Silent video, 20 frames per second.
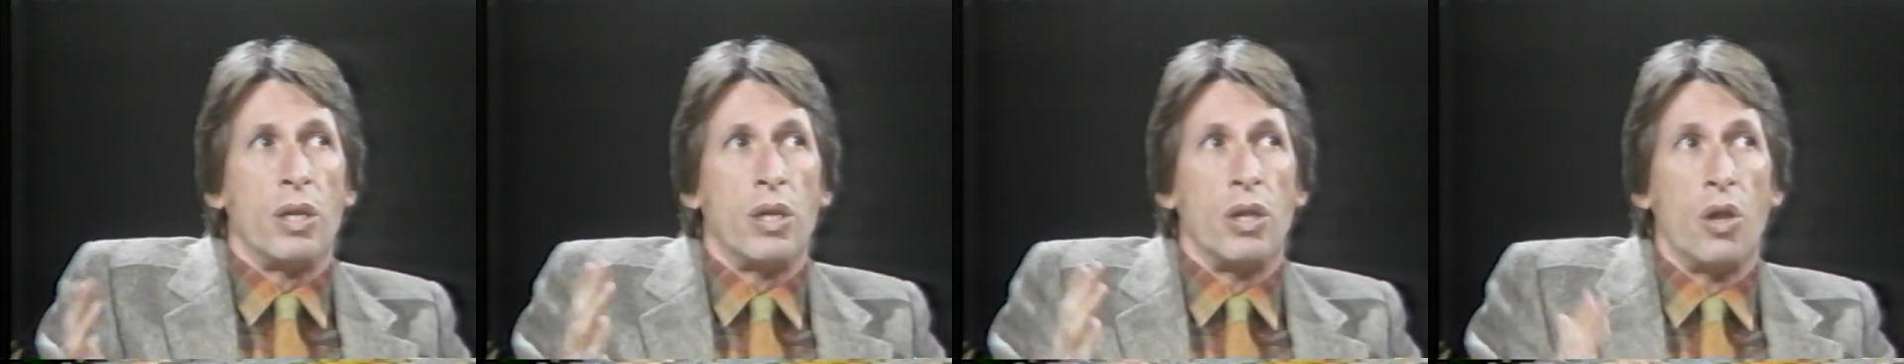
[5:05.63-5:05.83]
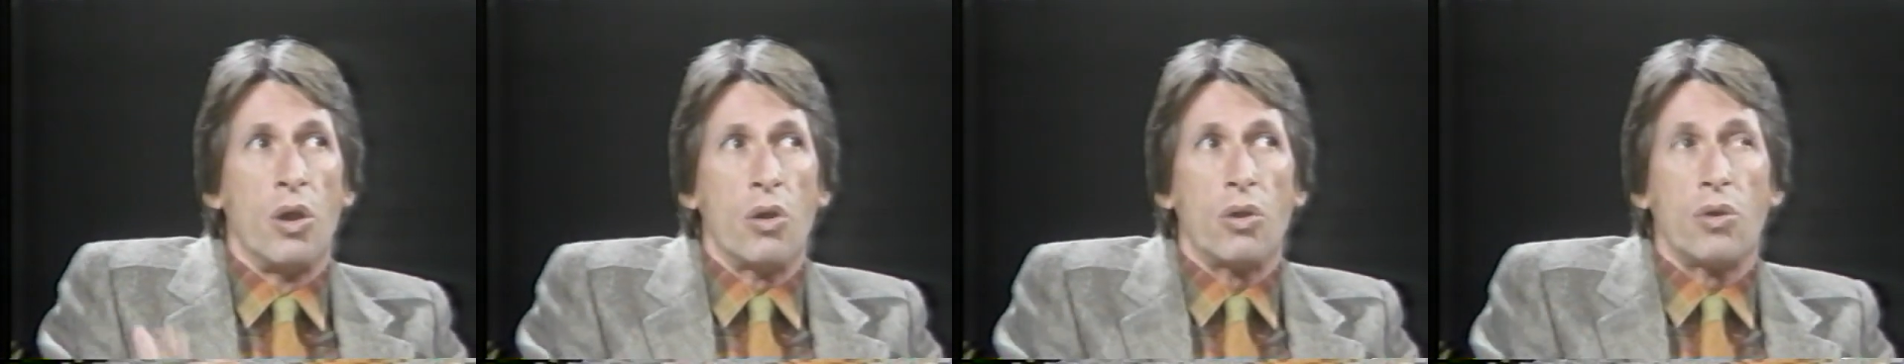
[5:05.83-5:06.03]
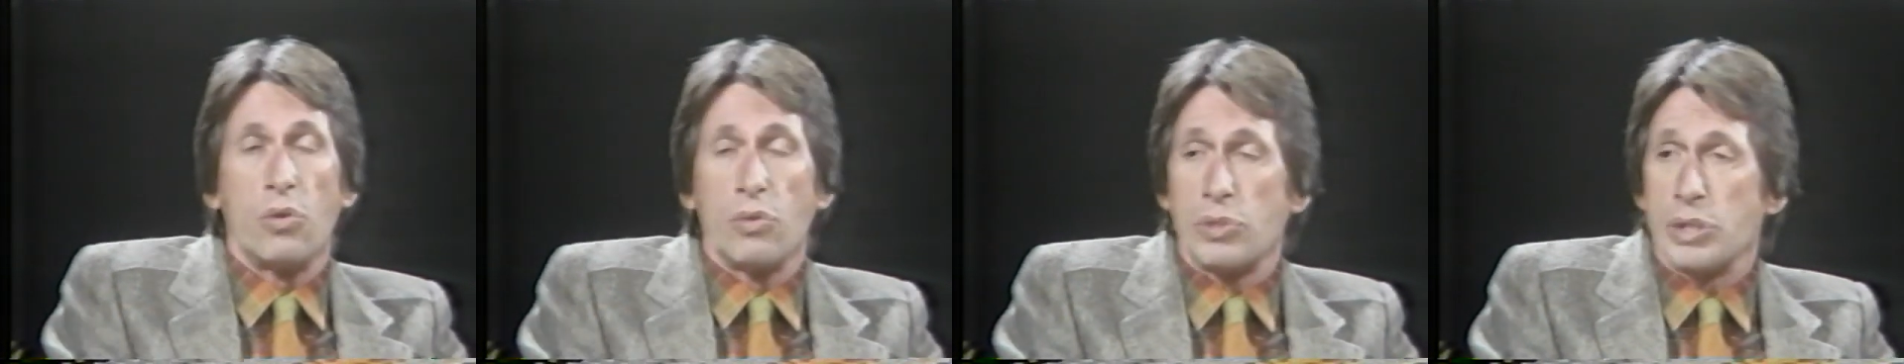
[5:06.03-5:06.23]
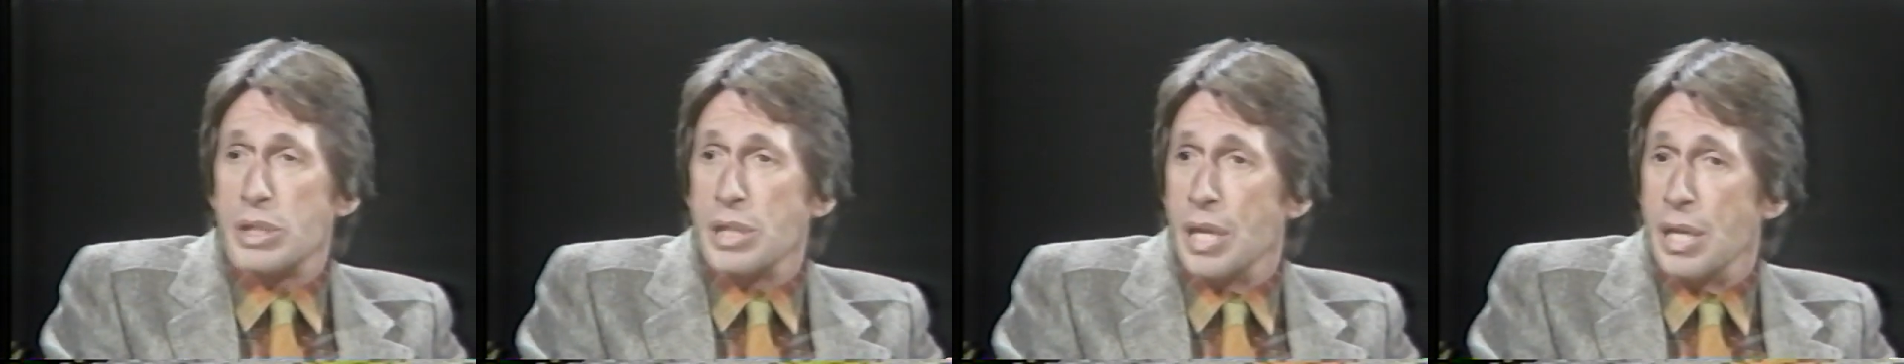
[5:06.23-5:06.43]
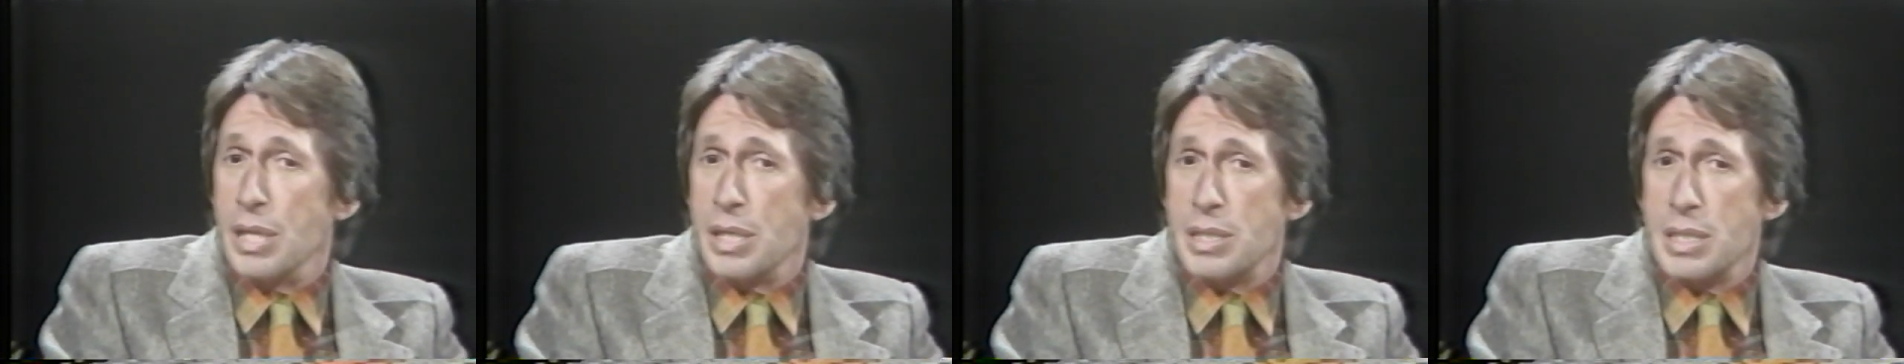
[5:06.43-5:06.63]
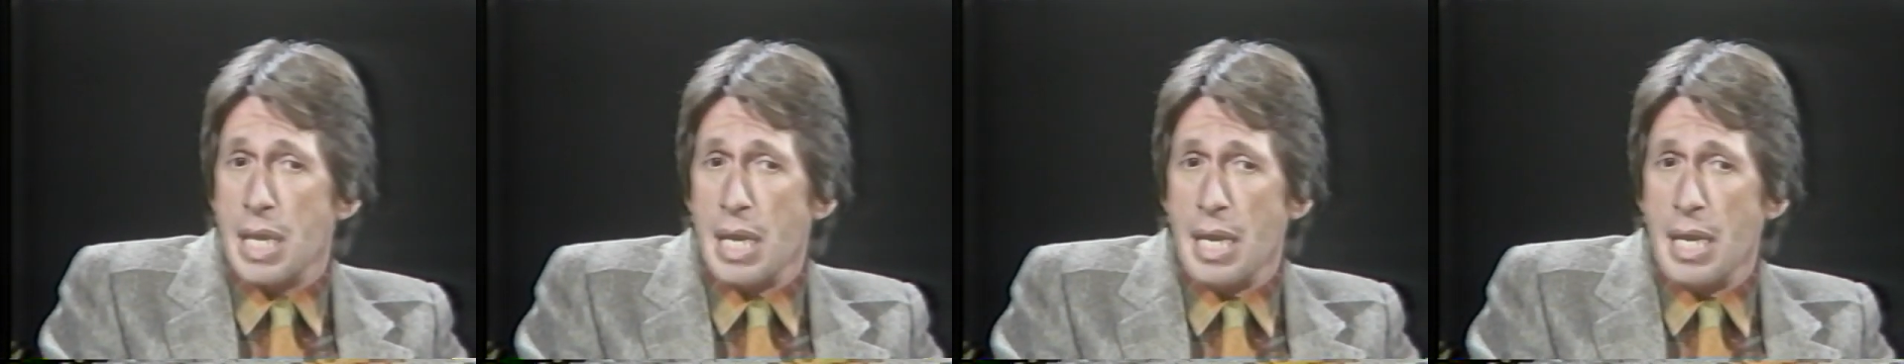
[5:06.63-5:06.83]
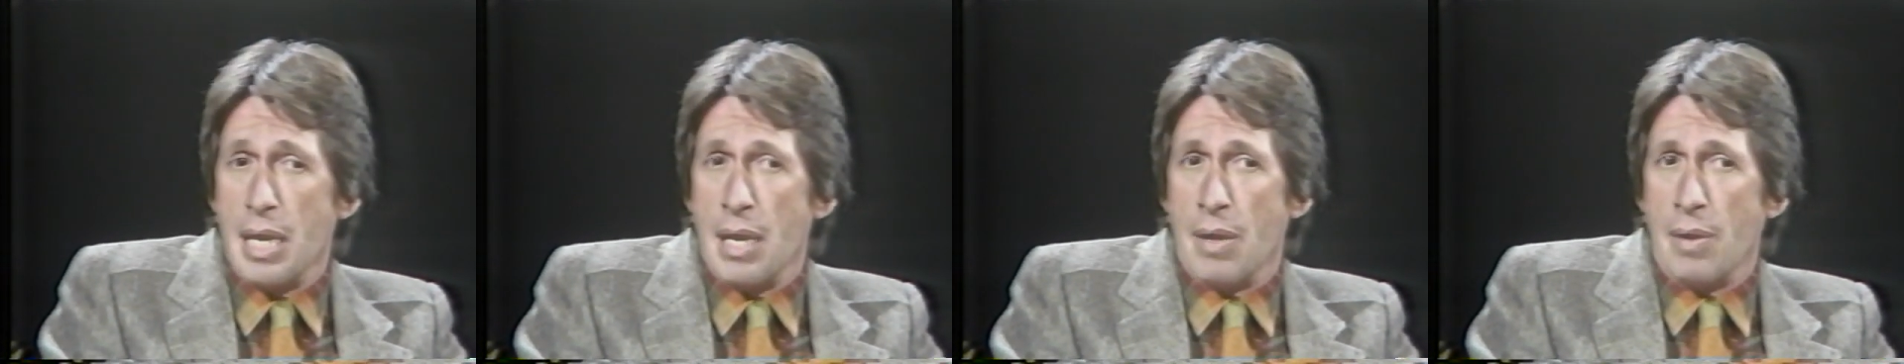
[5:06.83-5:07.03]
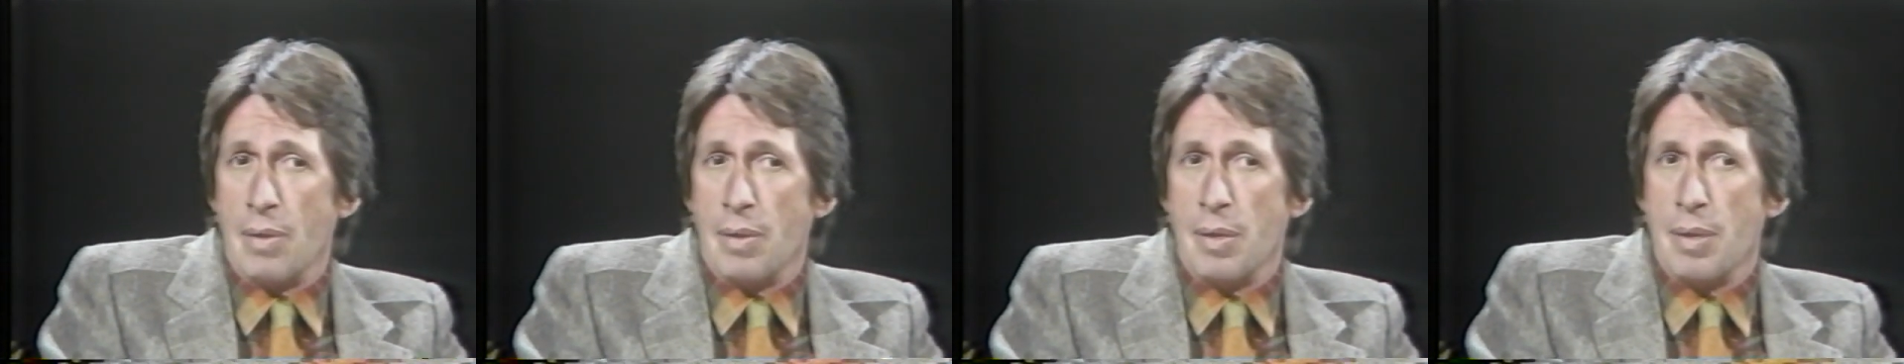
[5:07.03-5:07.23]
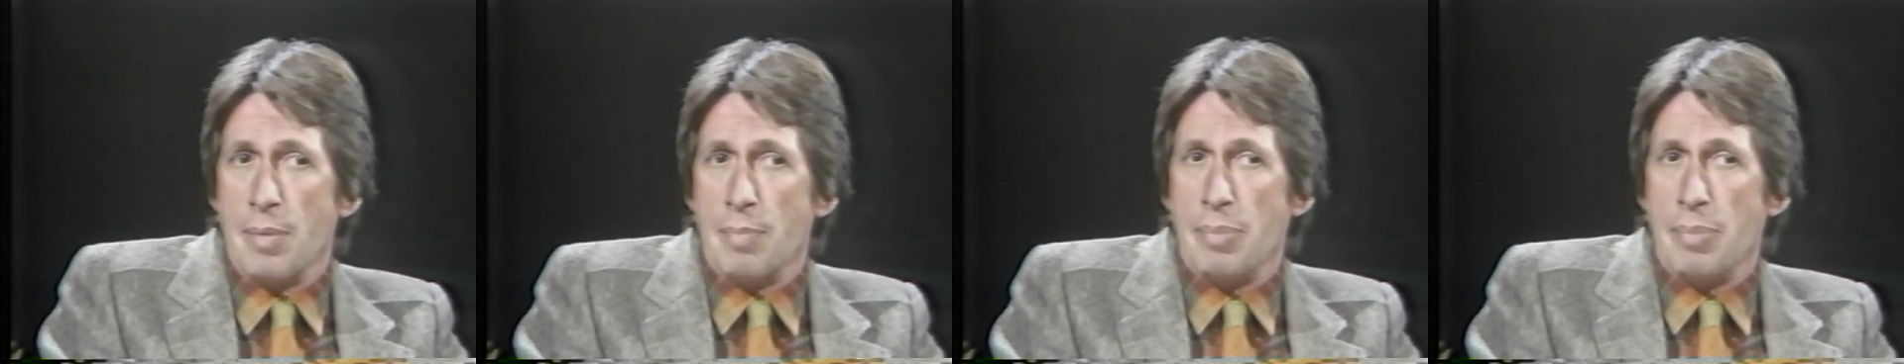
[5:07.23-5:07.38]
local town,